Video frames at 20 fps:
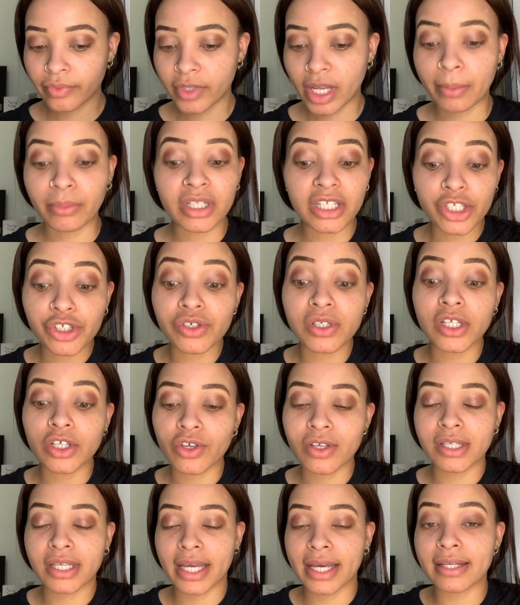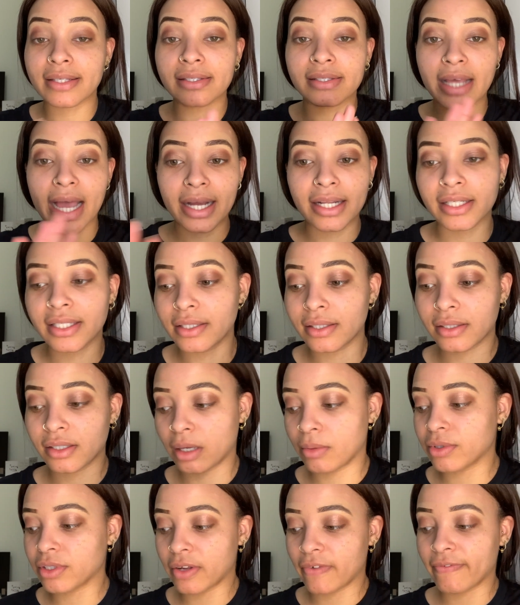I'm literally using exactly the
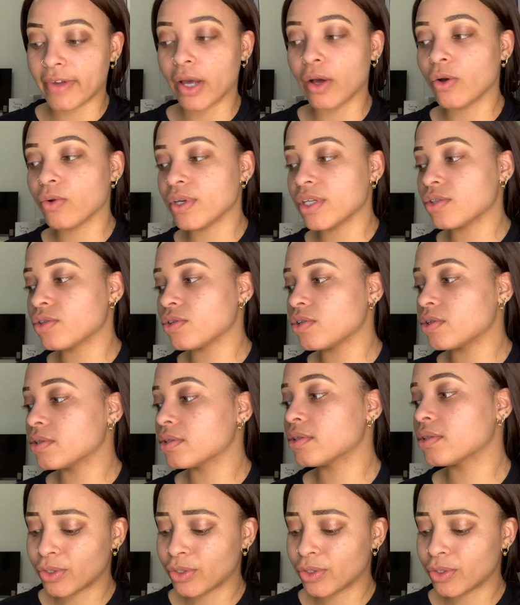same stuff I always use.